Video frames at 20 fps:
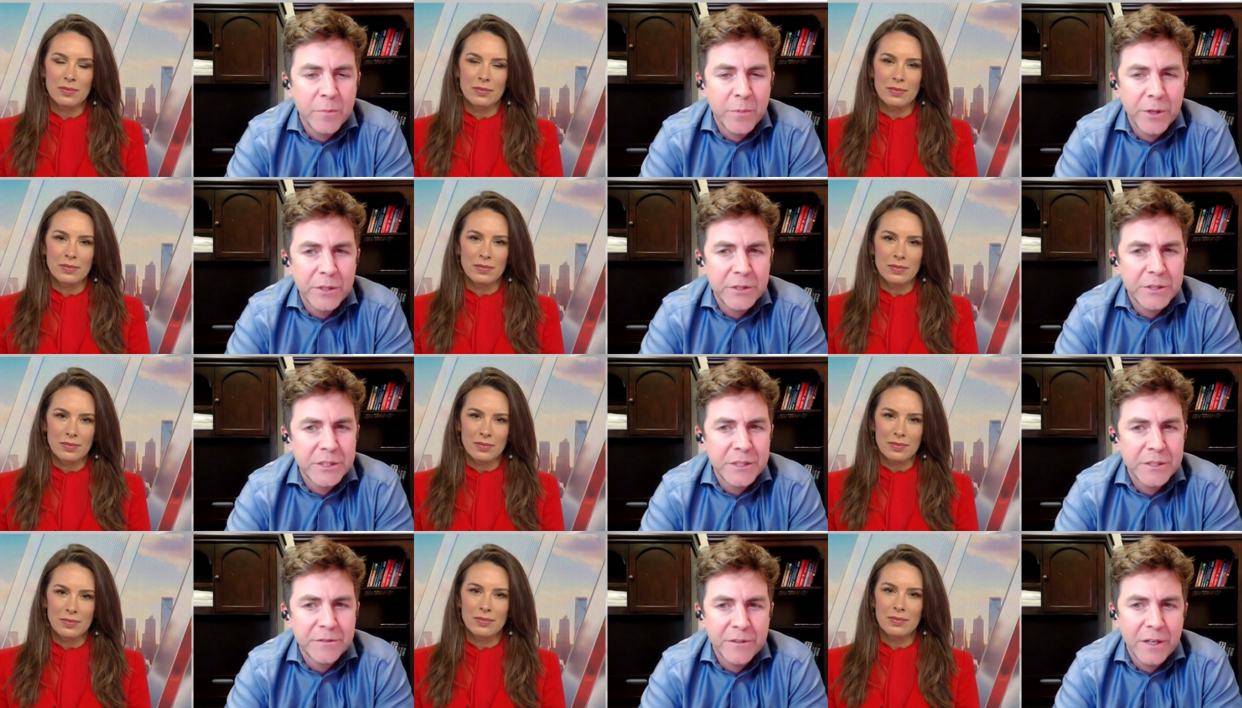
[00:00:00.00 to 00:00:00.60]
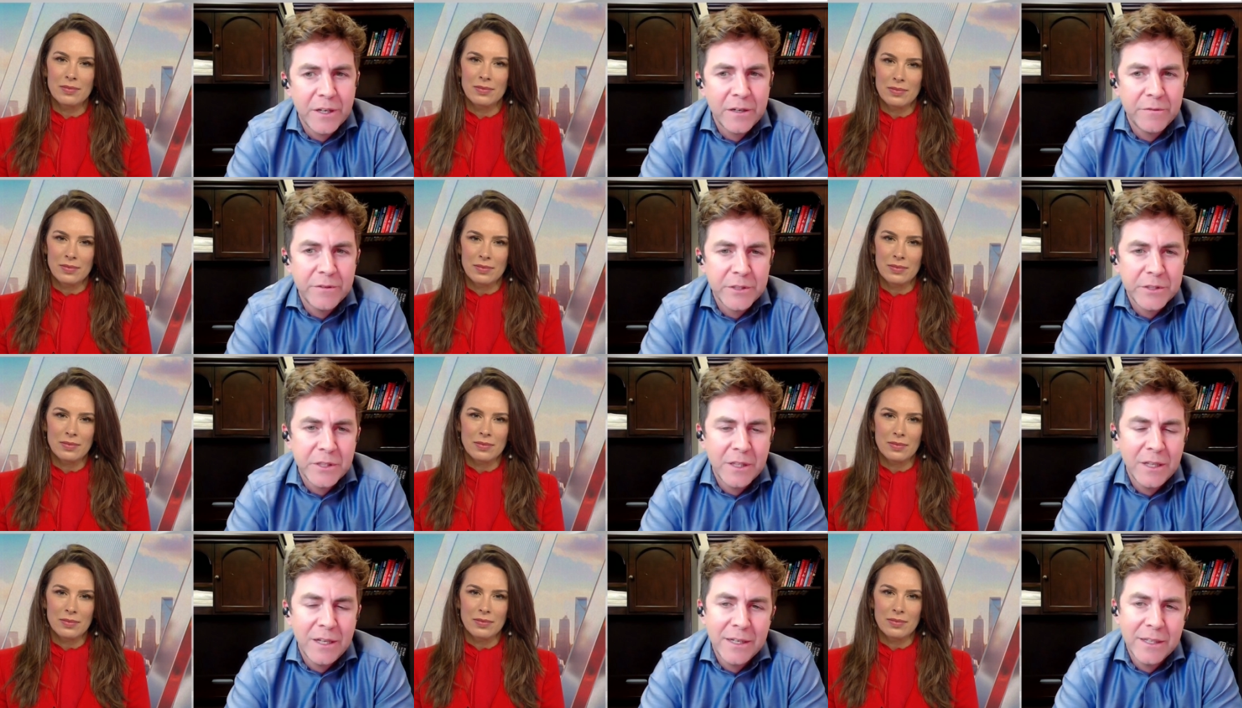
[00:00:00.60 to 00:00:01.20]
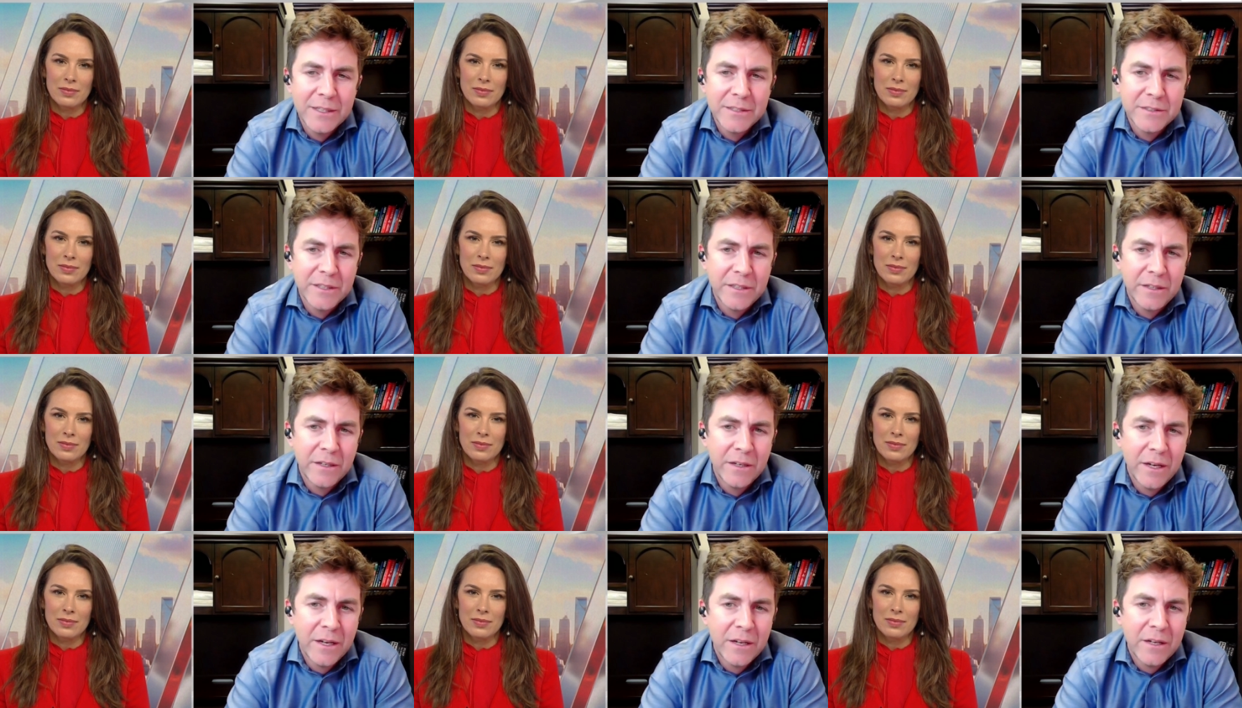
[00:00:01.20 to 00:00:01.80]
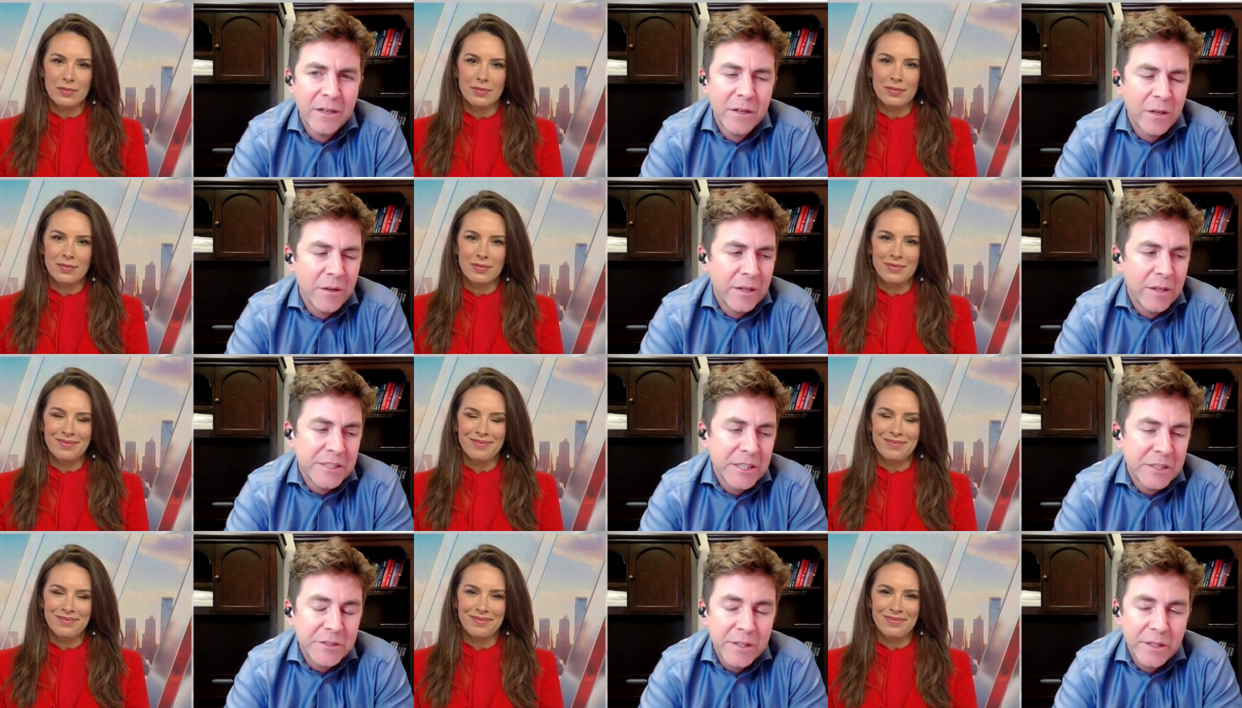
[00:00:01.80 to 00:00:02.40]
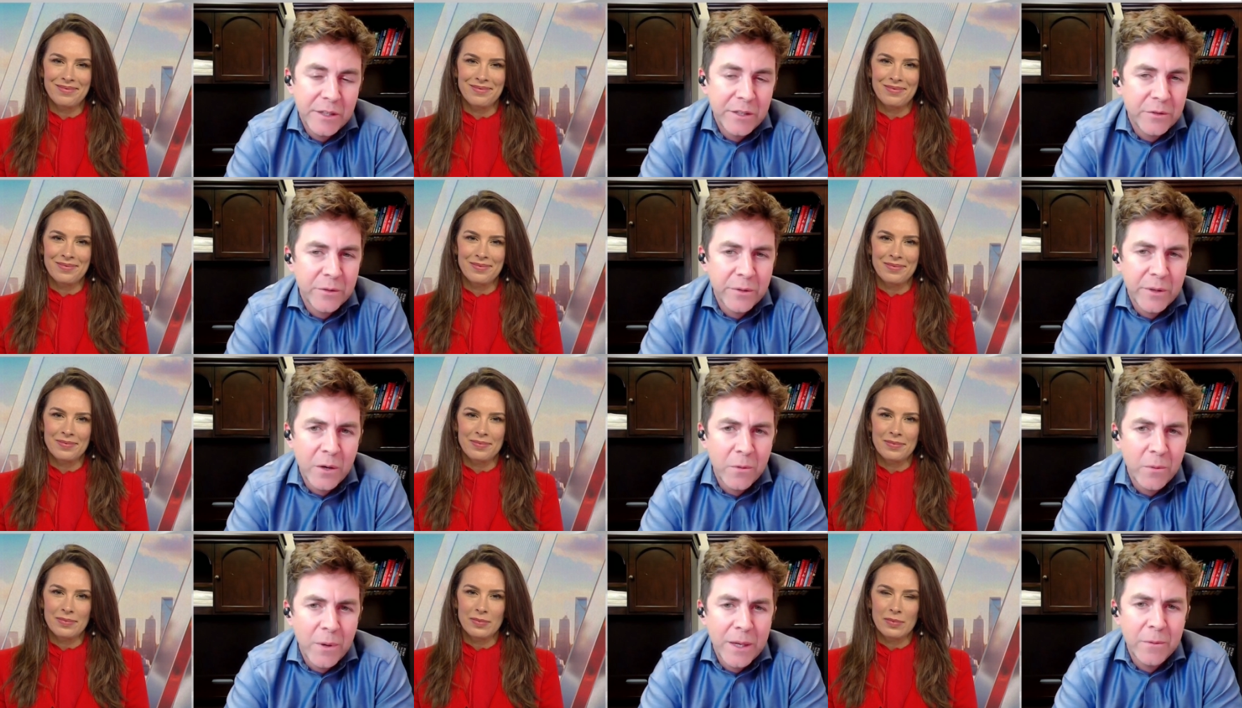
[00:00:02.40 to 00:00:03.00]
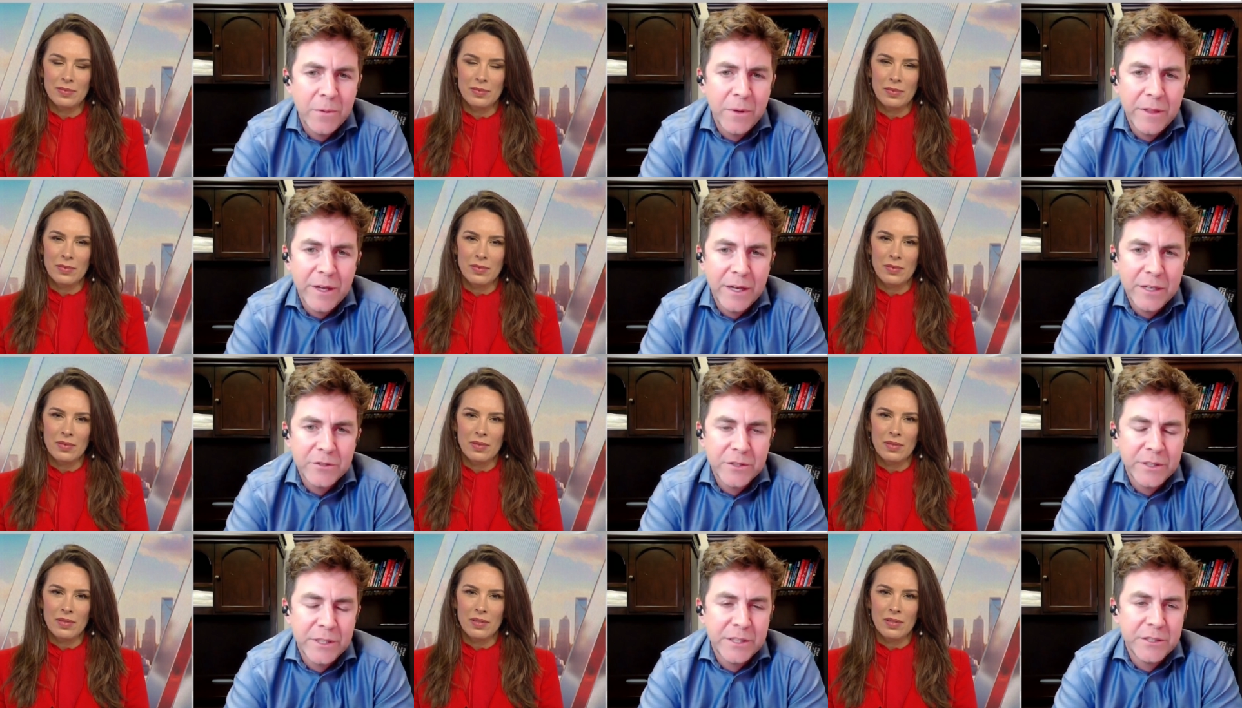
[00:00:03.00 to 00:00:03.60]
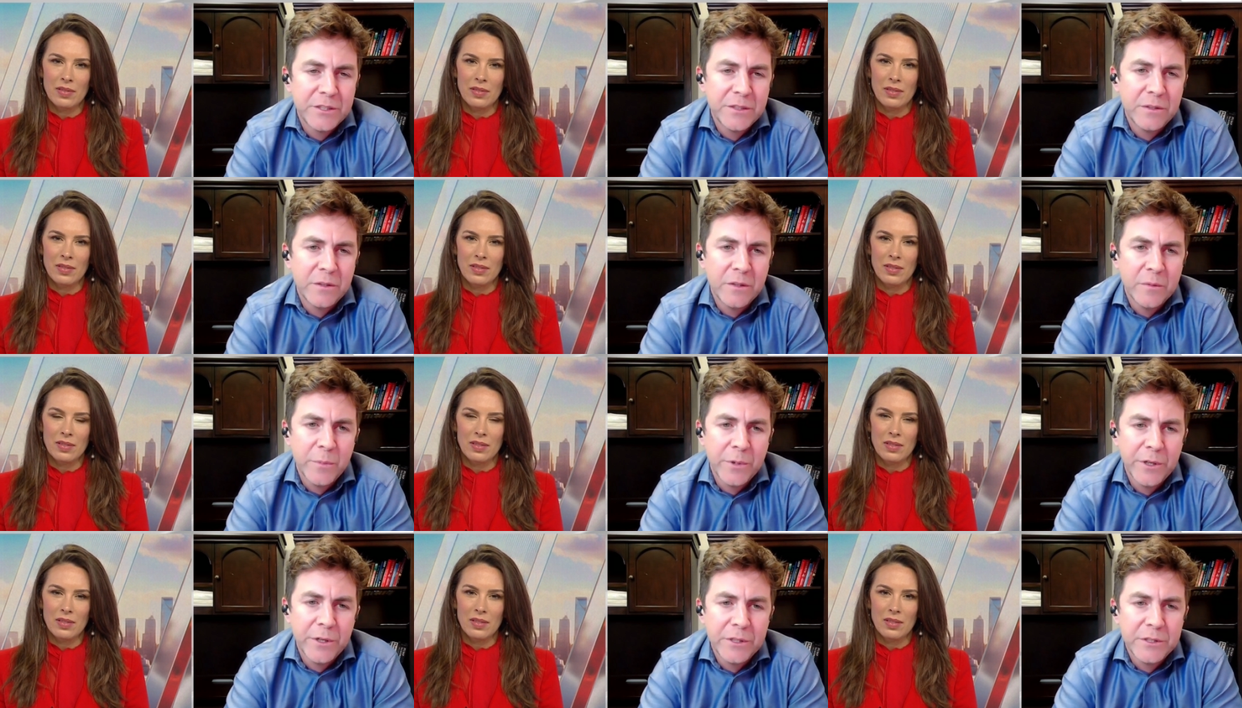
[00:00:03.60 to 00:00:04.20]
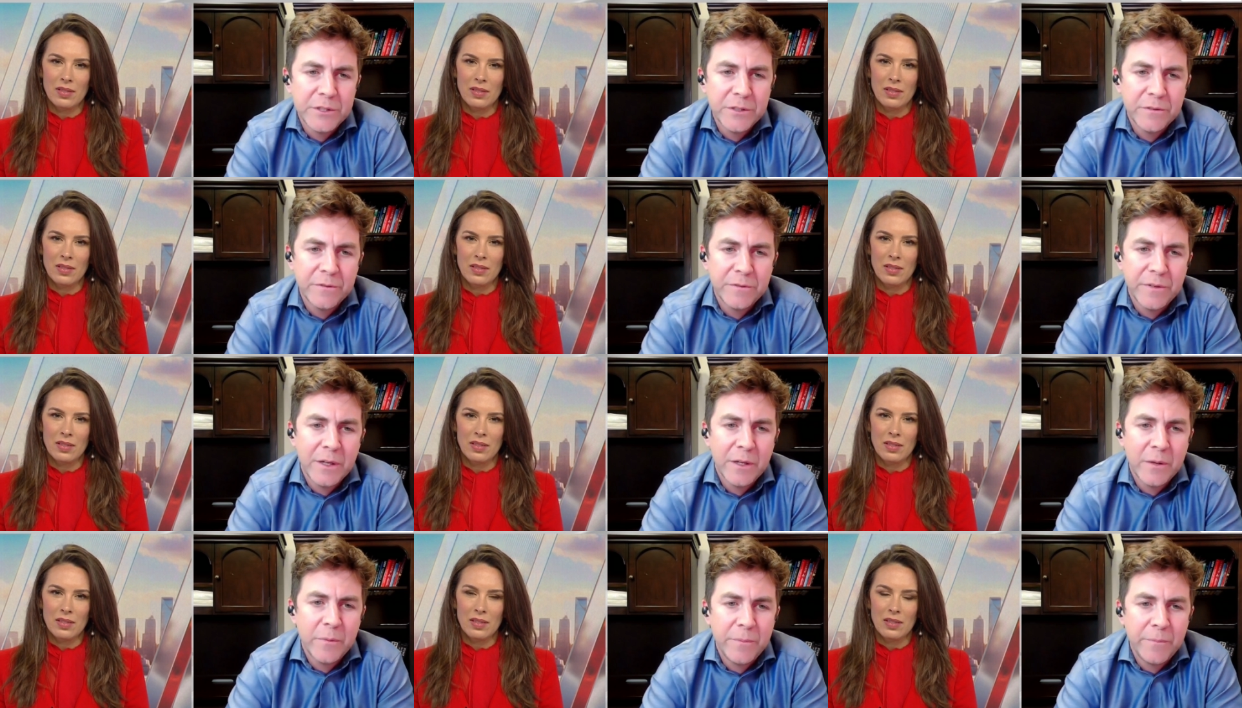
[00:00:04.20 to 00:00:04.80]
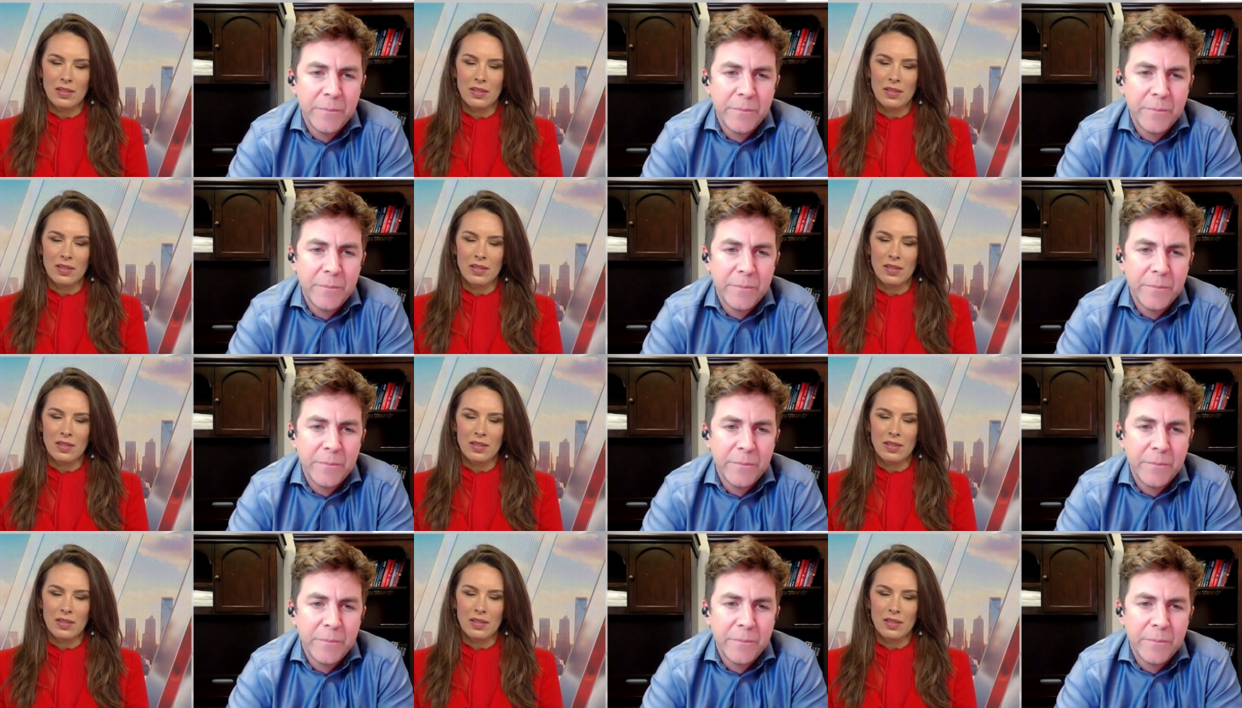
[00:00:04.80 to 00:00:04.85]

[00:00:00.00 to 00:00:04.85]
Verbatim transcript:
Speaker 1: approaches for artificial hearts and essentially doing away with that traditional approach of uh,